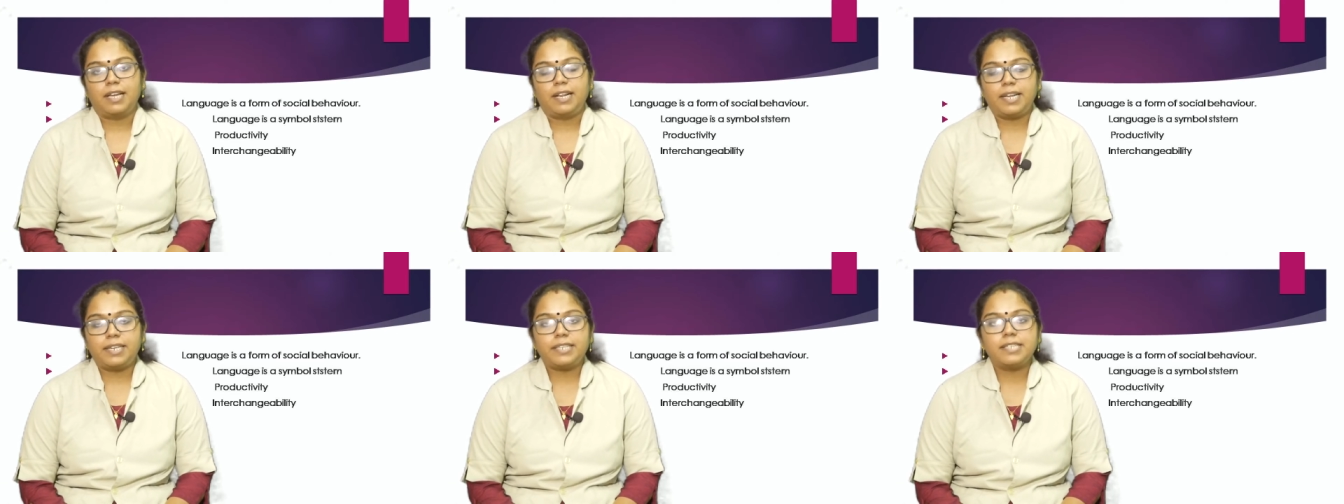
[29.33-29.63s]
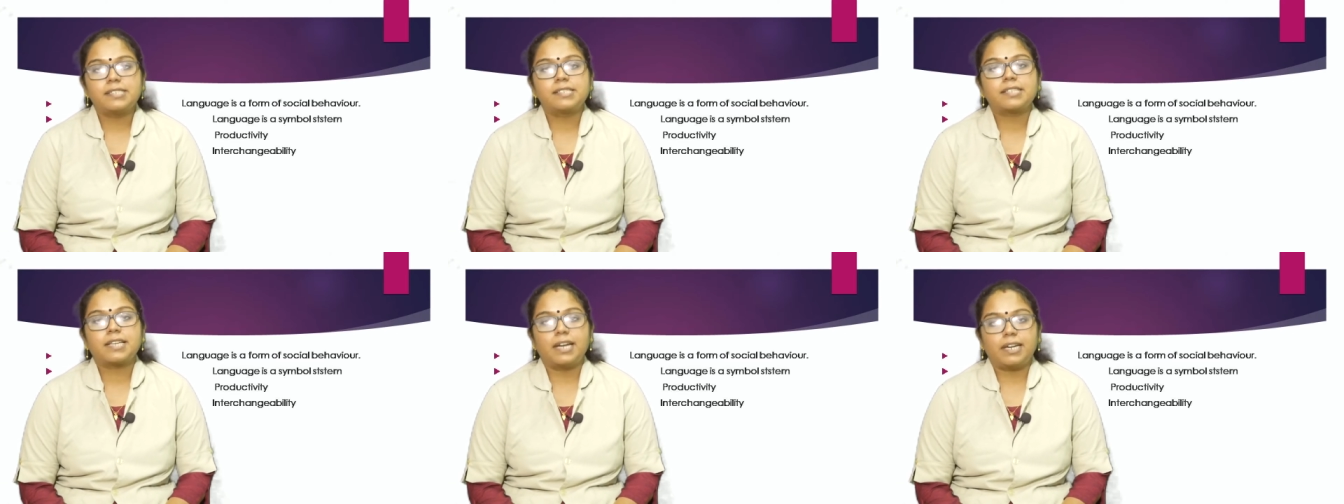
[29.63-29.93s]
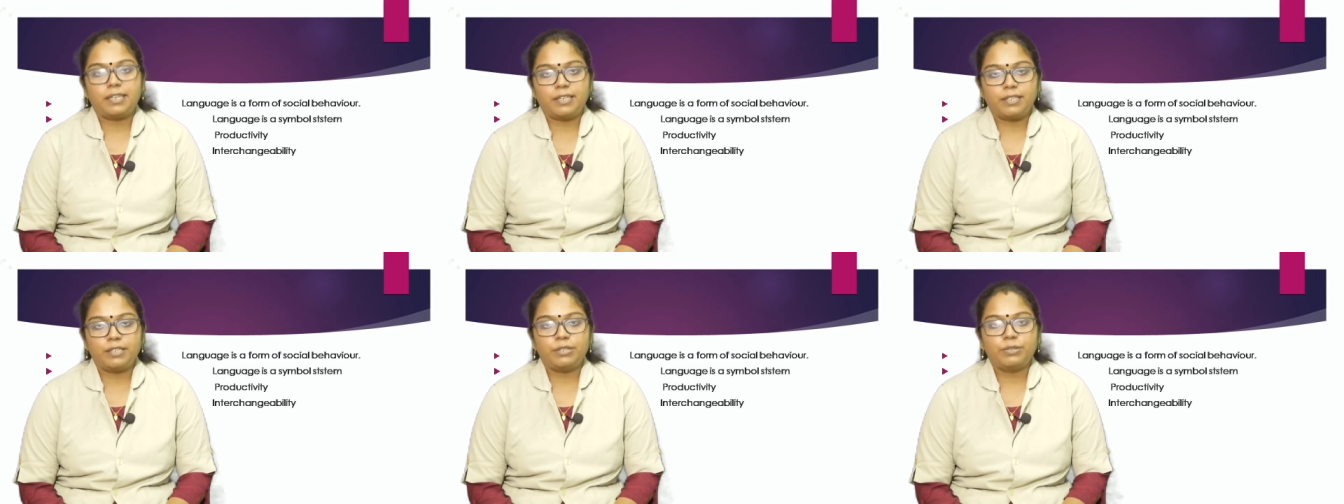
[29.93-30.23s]
Let us
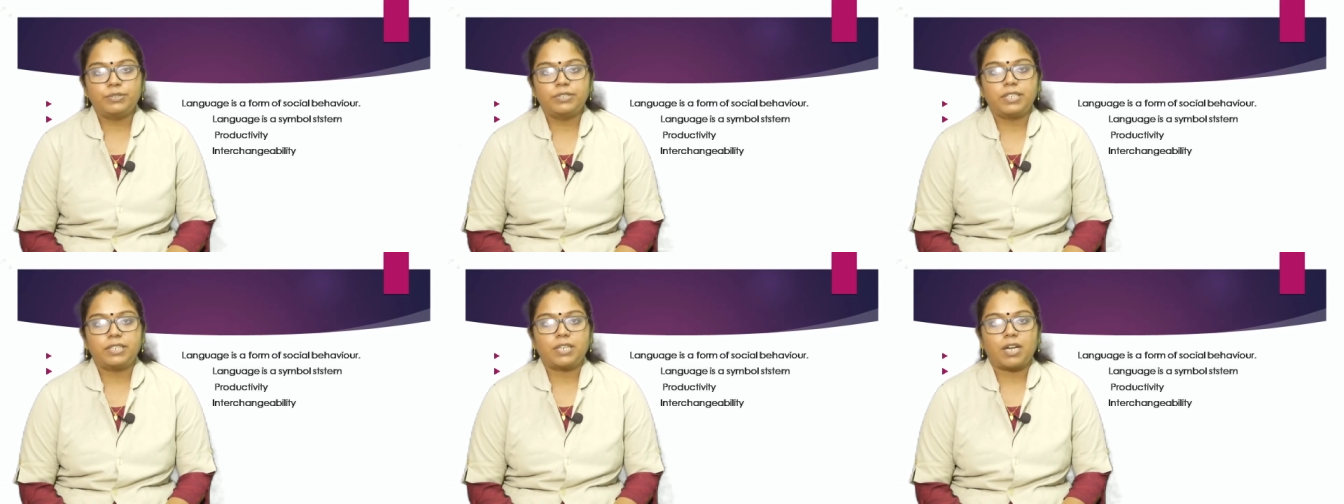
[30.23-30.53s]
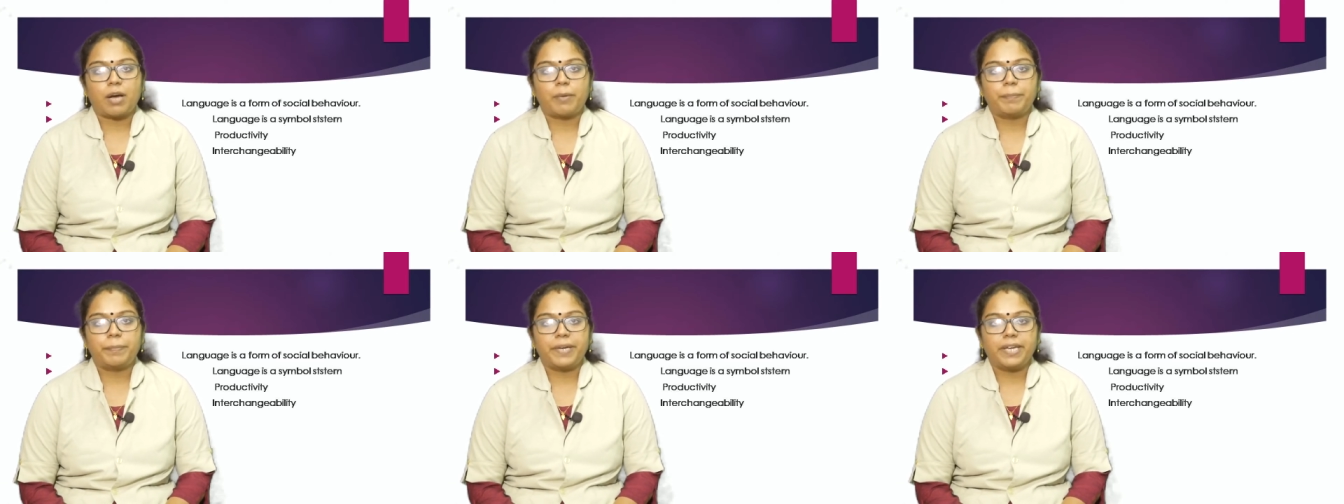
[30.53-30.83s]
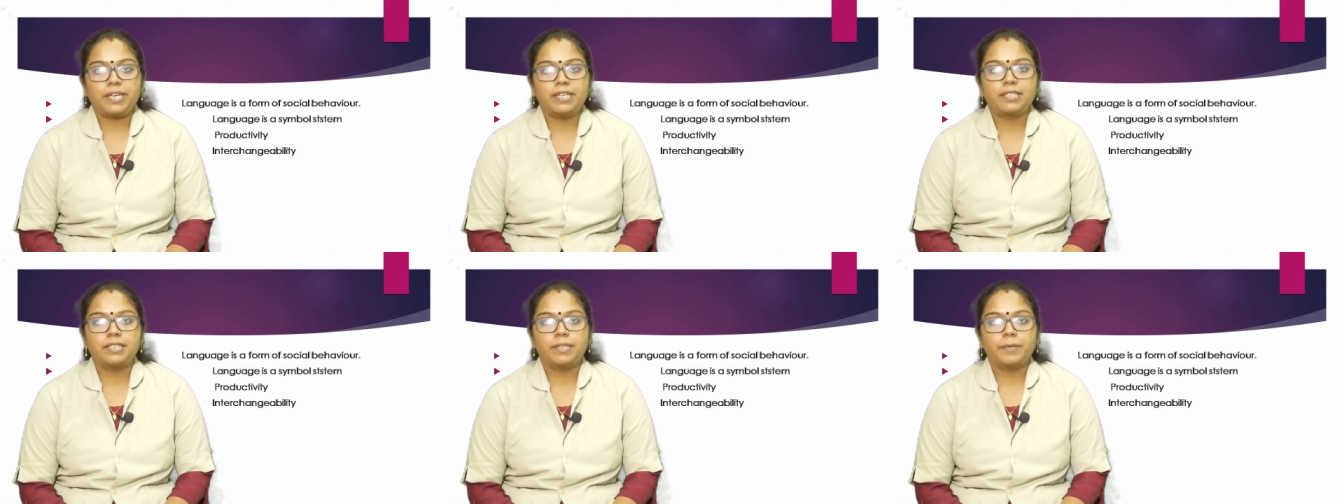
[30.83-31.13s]
continue the
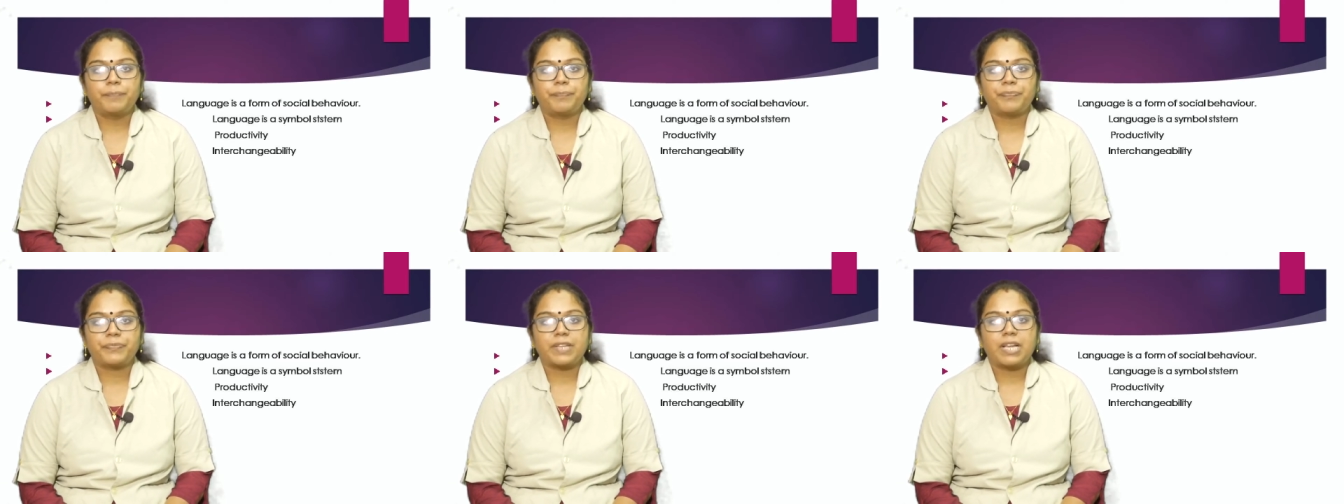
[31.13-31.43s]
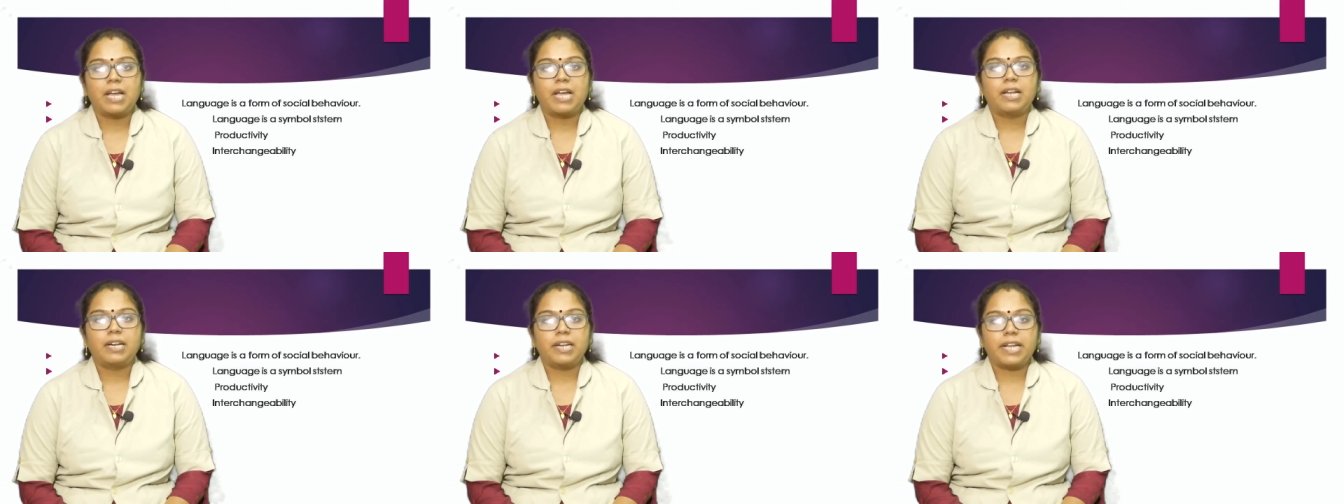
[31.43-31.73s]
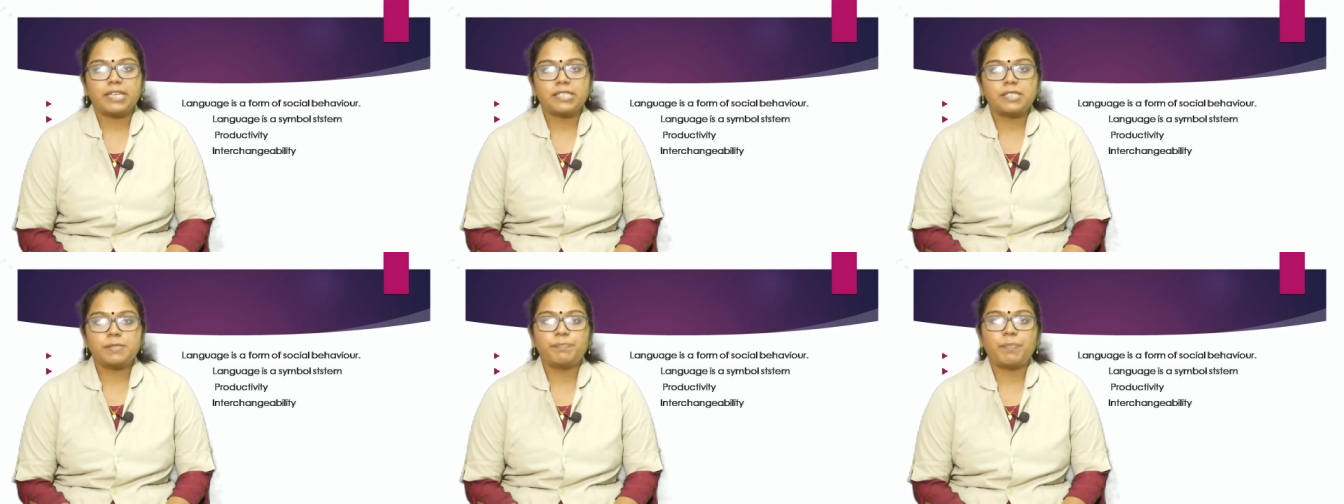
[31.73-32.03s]
topic.
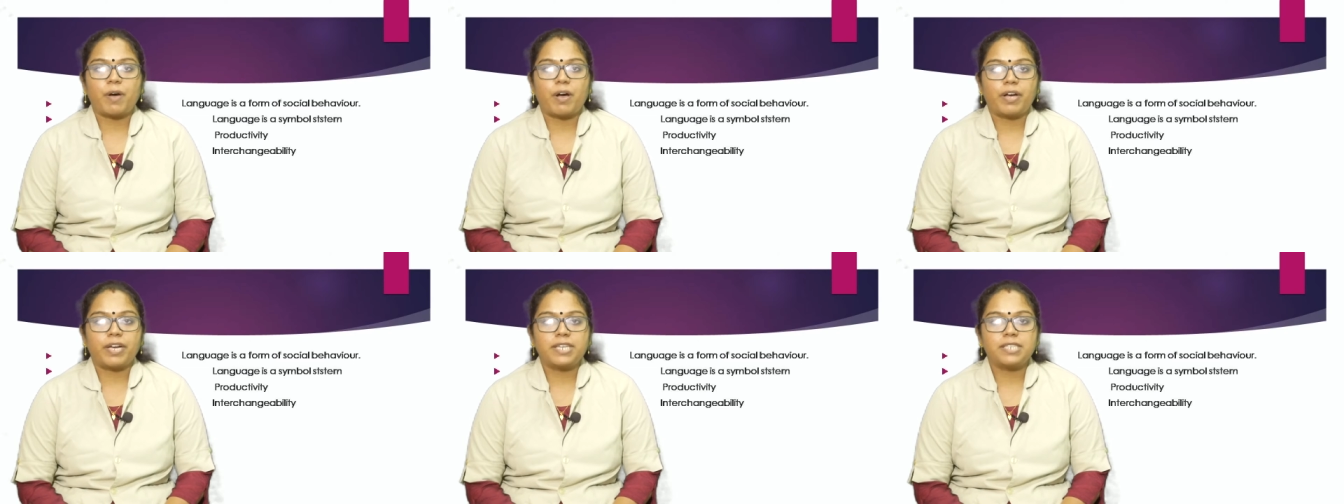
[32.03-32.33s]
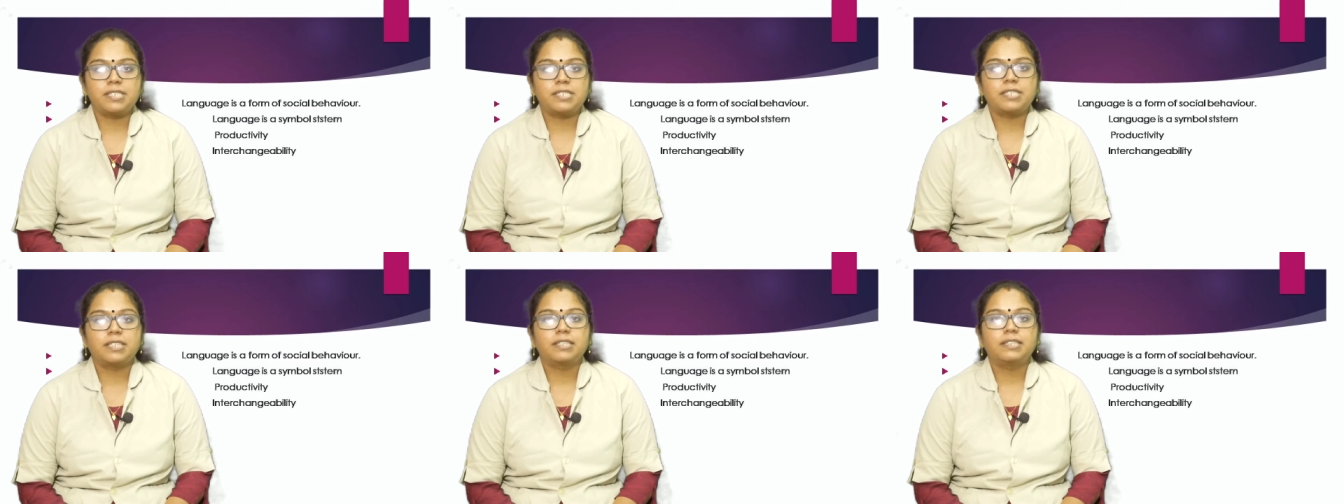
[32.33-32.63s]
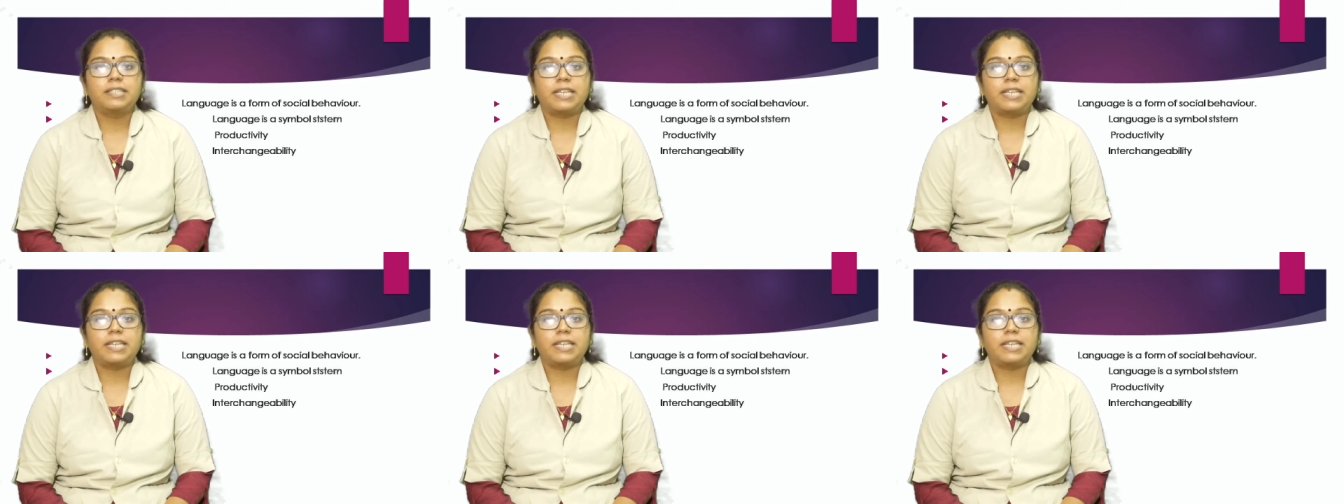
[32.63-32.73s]
Next point,